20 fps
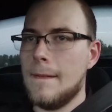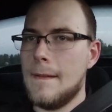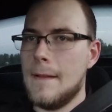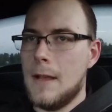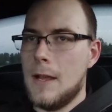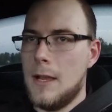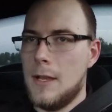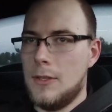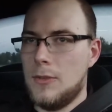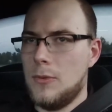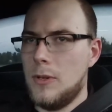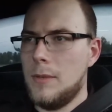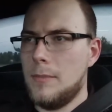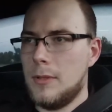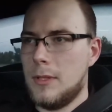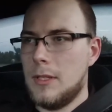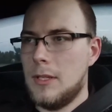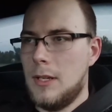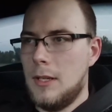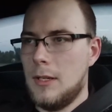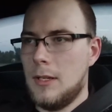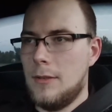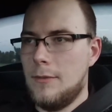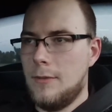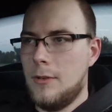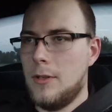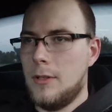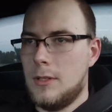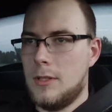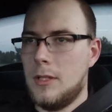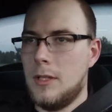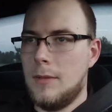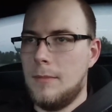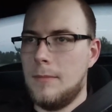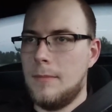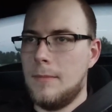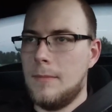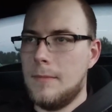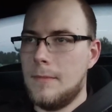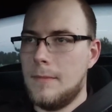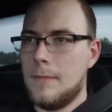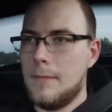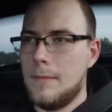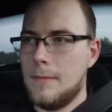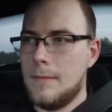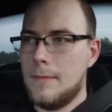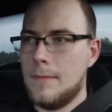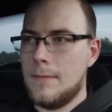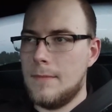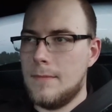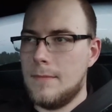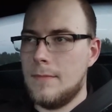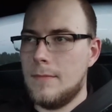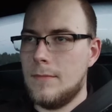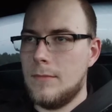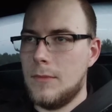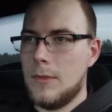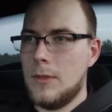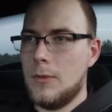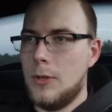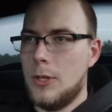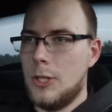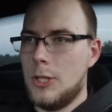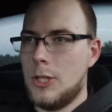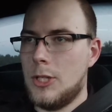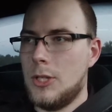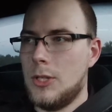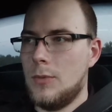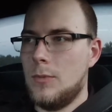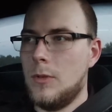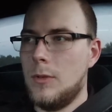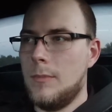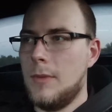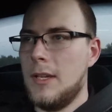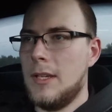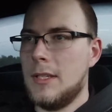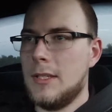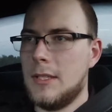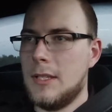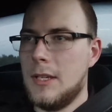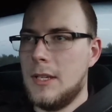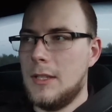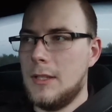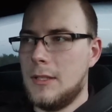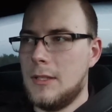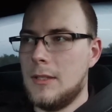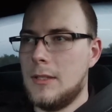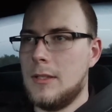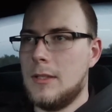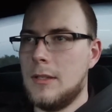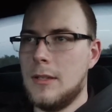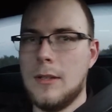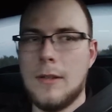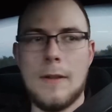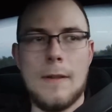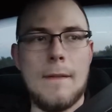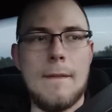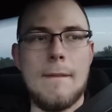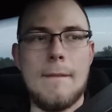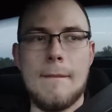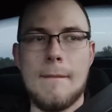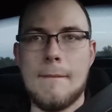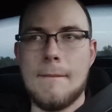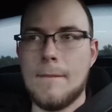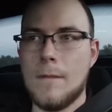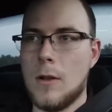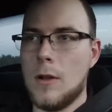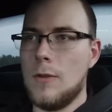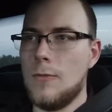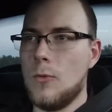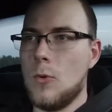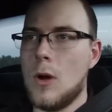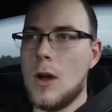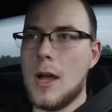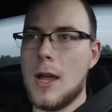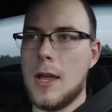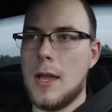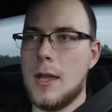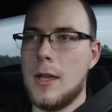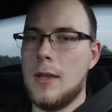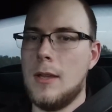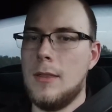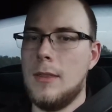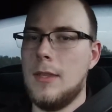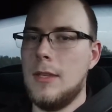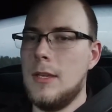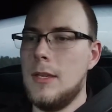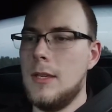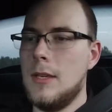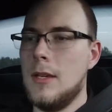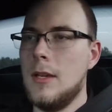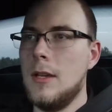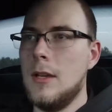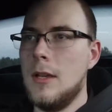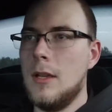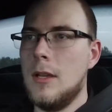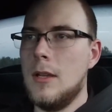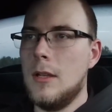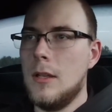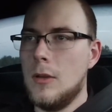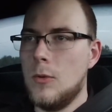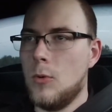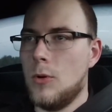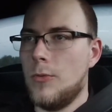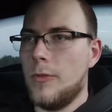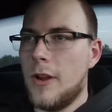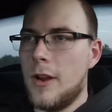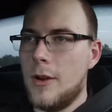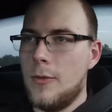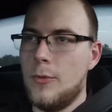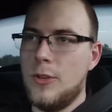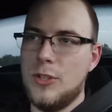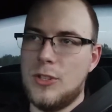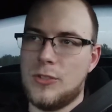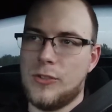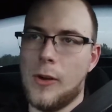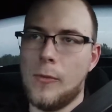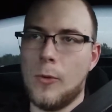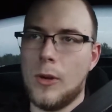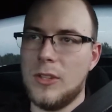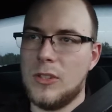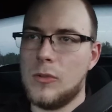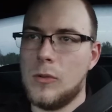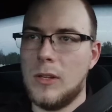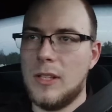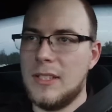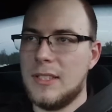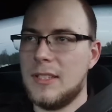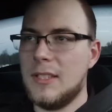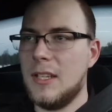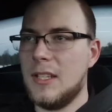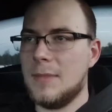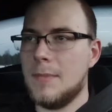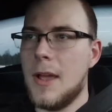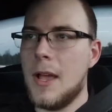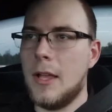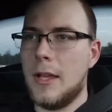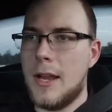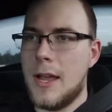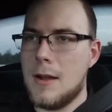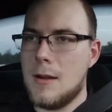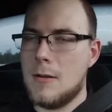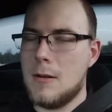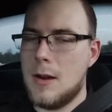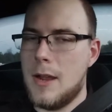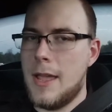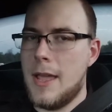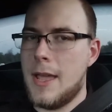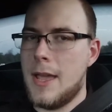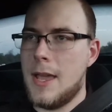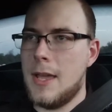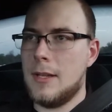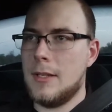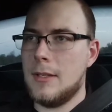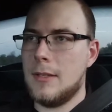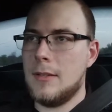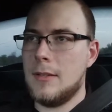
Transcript: 20% converter slip, which would make sense of why we used to run 126 mile an hour at